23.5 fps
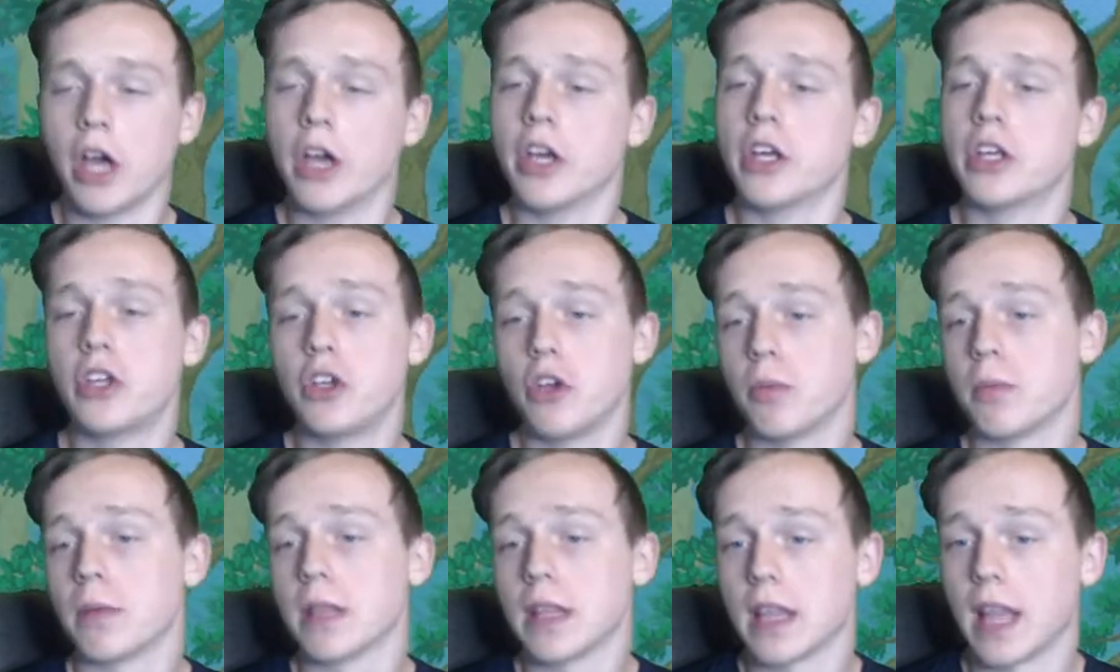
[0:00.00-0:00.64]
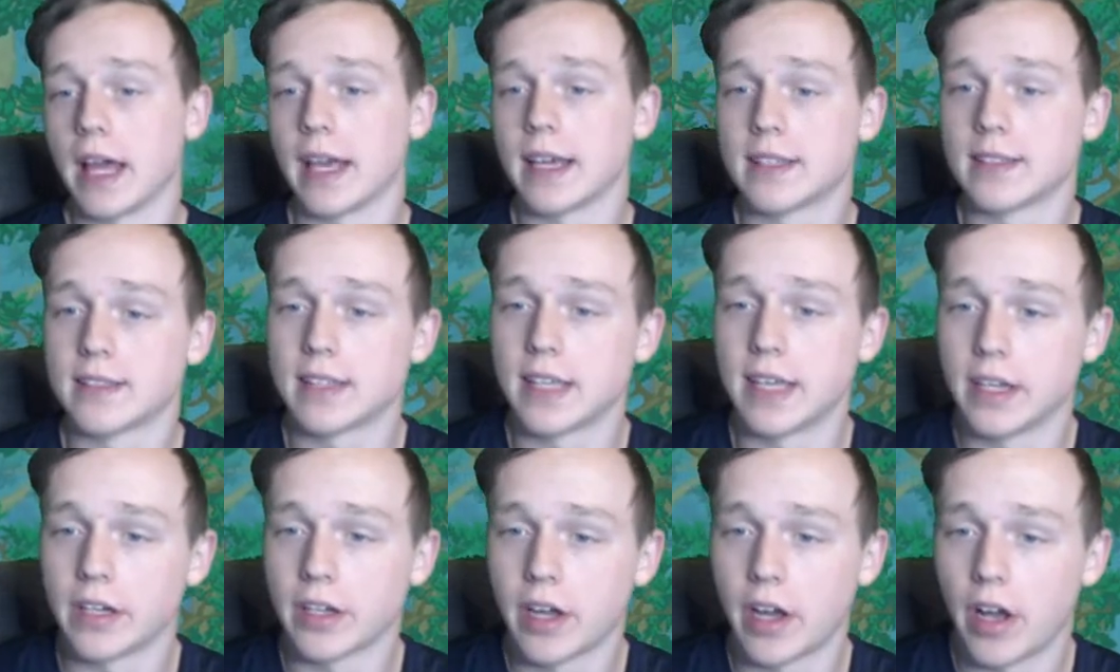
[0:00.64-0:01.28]
human-like
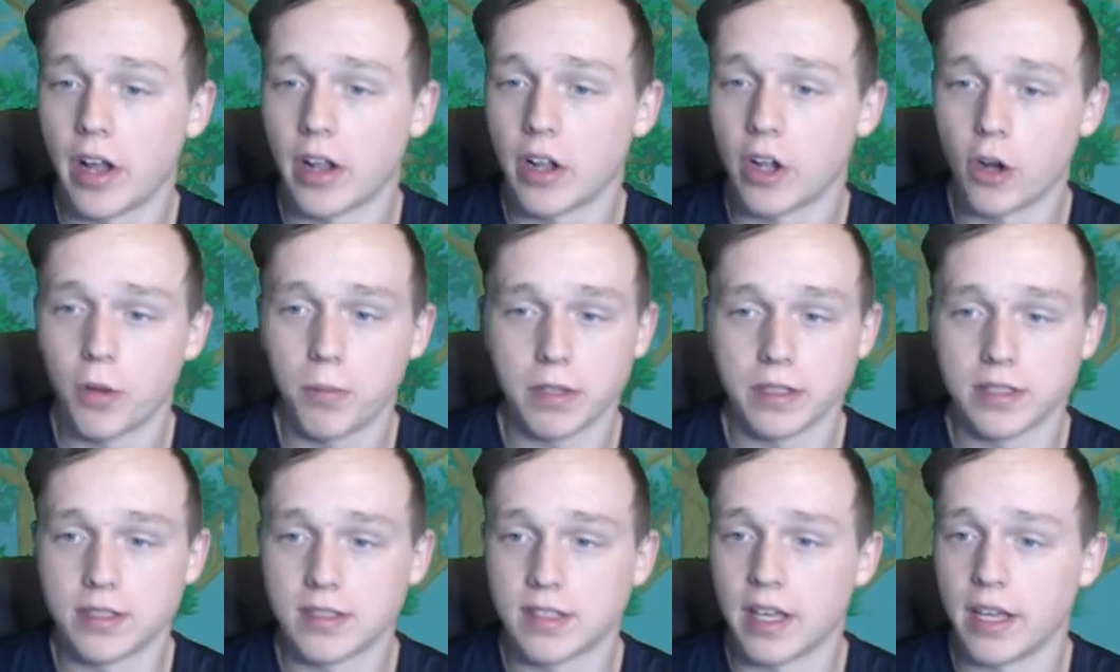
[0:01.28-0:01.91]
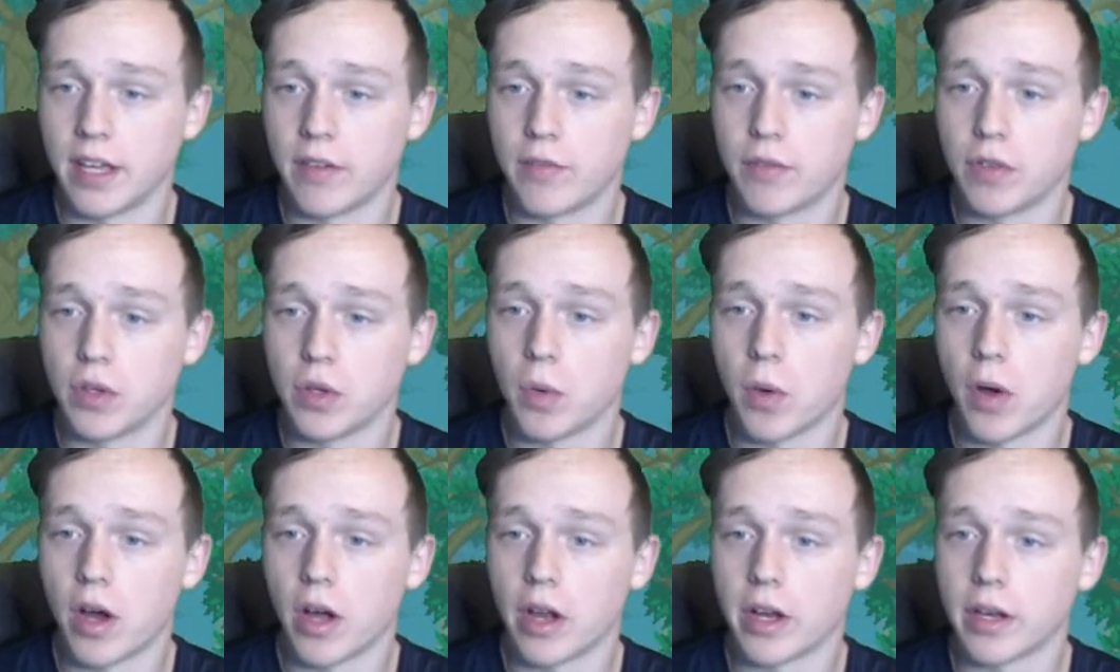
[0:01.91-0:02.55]
skin color, but say if you
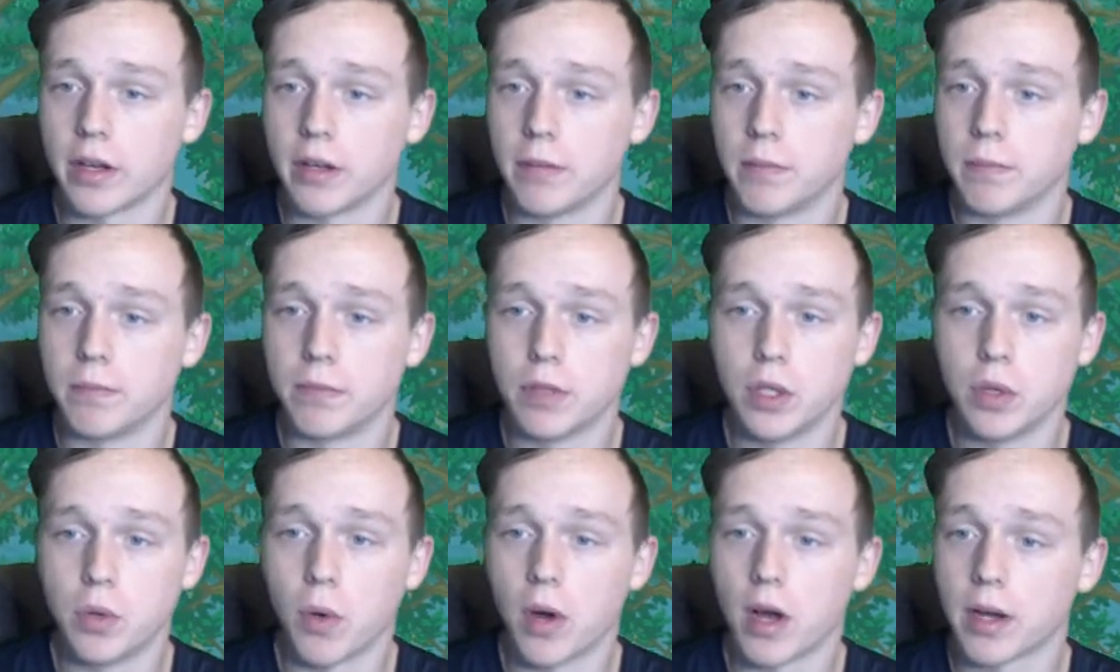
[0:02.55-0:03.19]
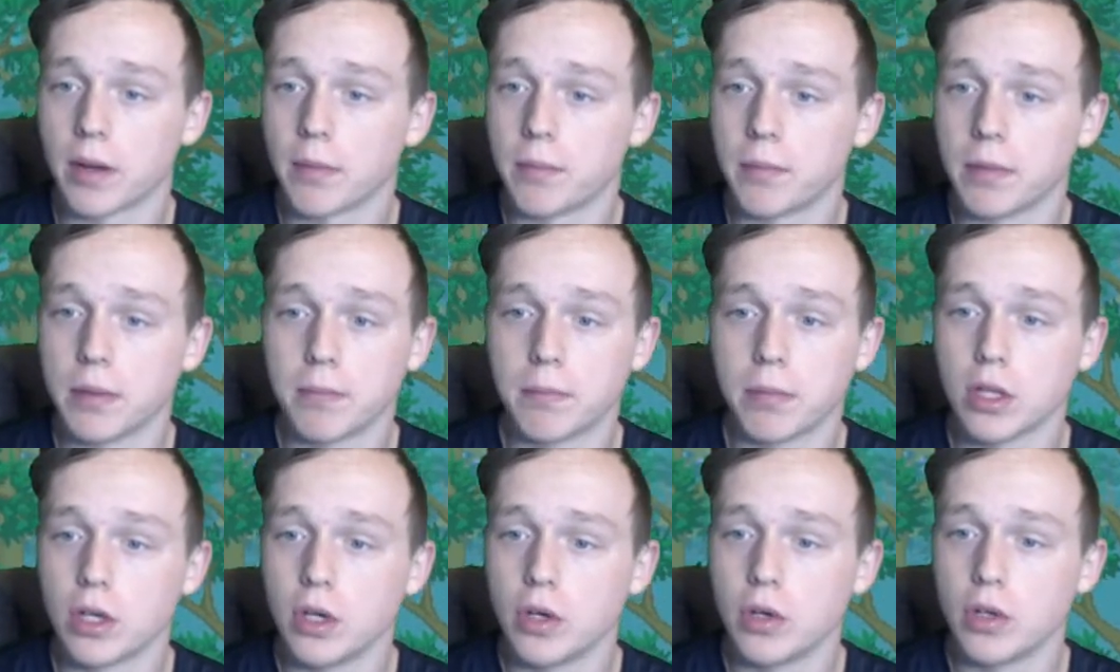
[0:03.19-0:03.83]
want to be
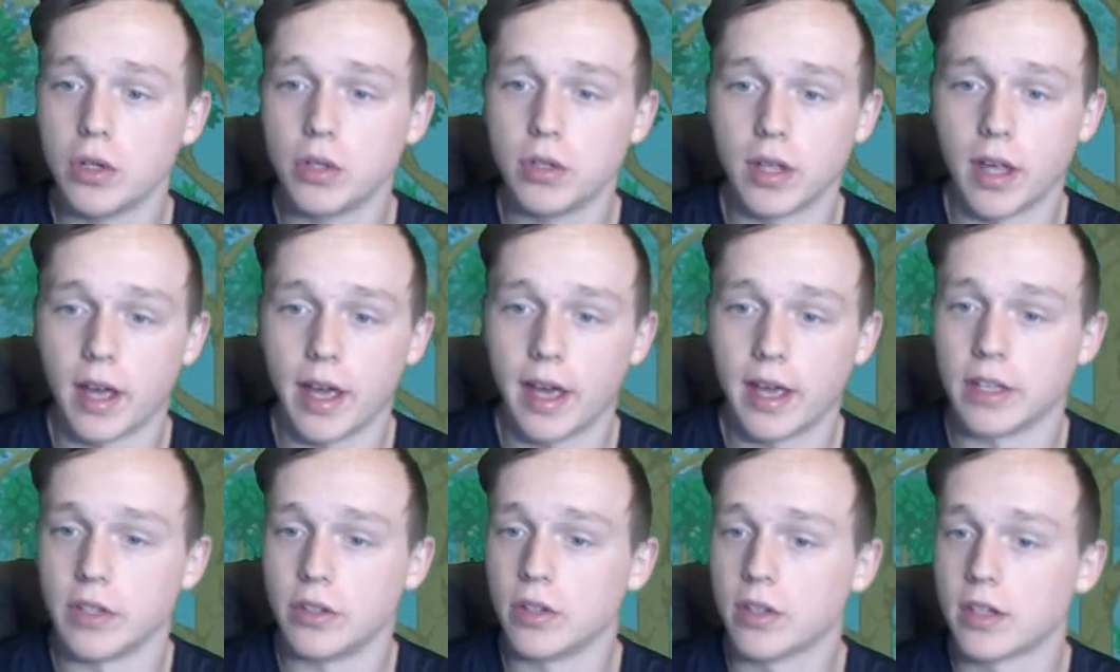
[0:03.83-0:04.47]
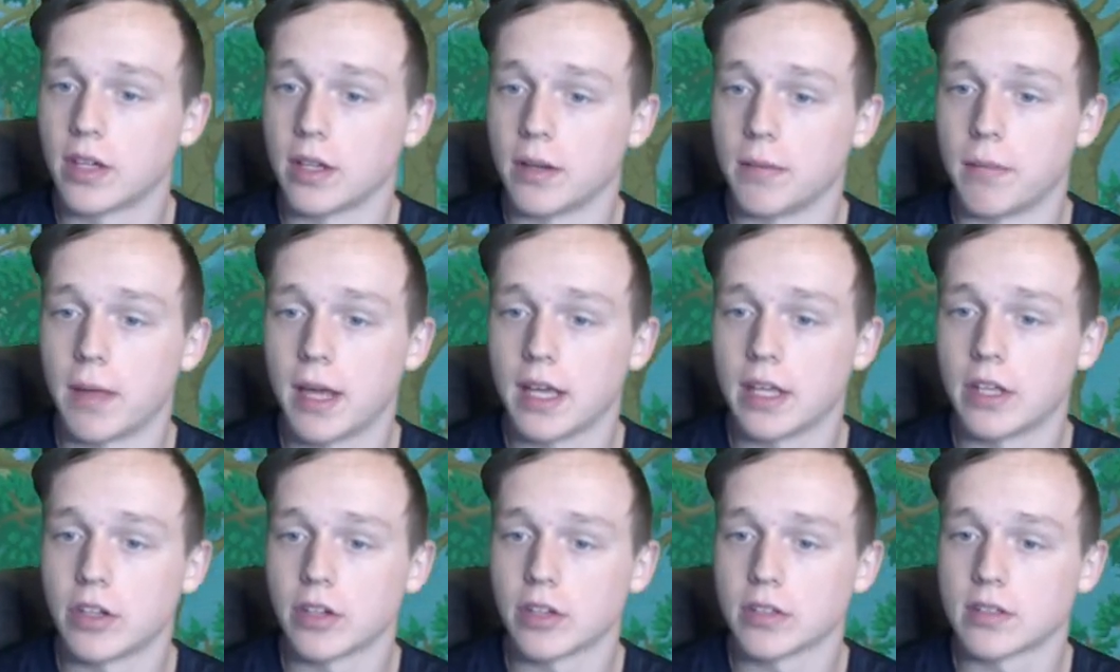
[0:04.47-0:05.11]
blue, hey, you can
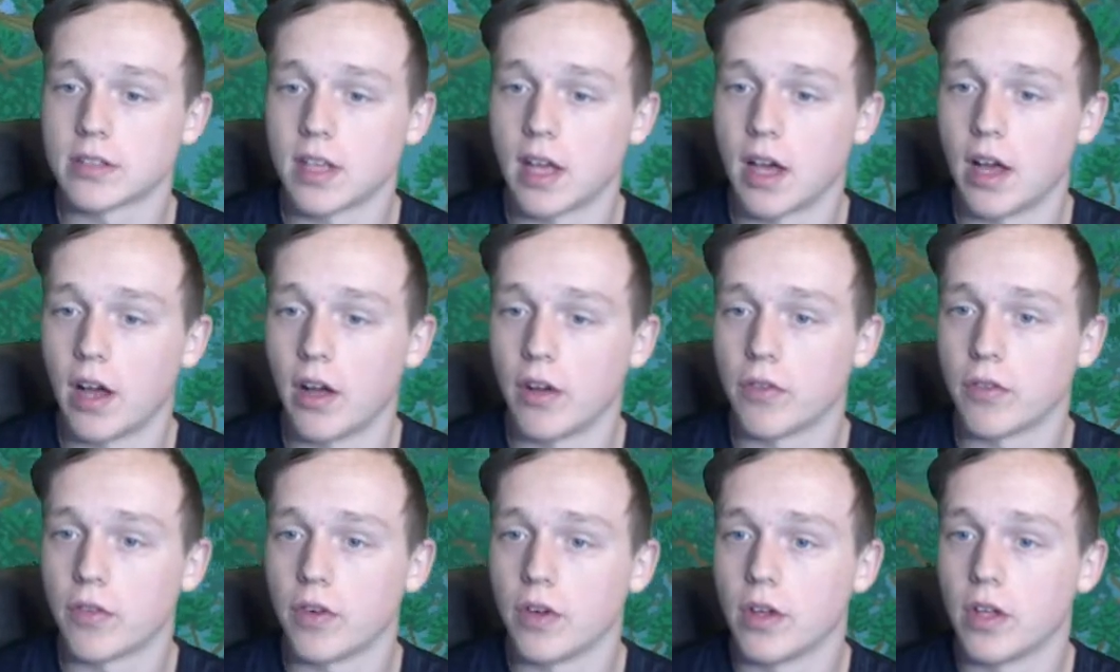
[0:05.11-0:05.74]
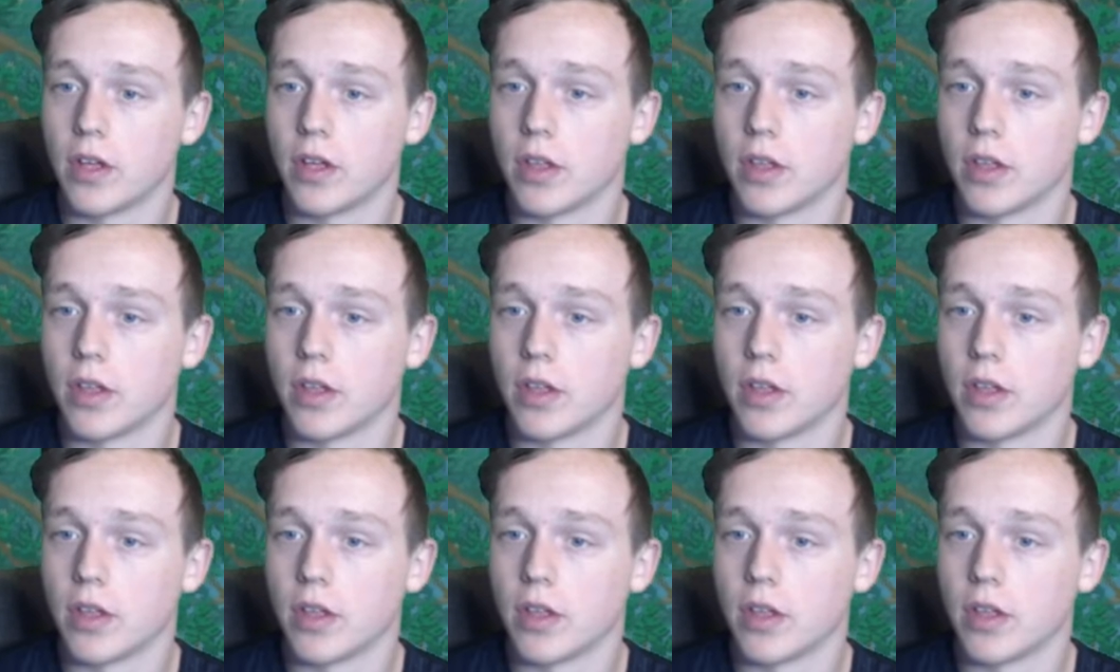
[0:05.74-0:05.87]
make yourself